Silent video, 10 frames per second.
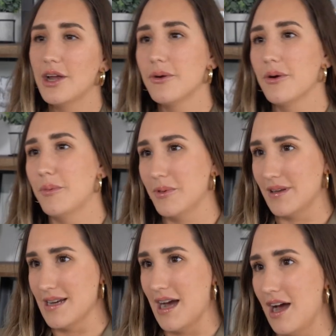grew up
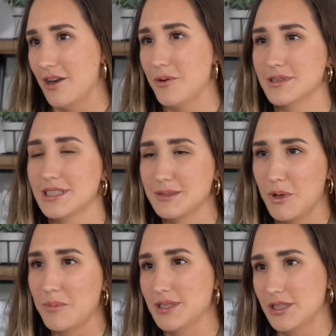with a dad who was a
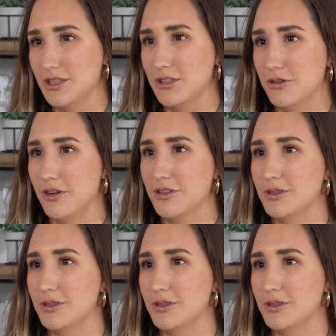small business owner,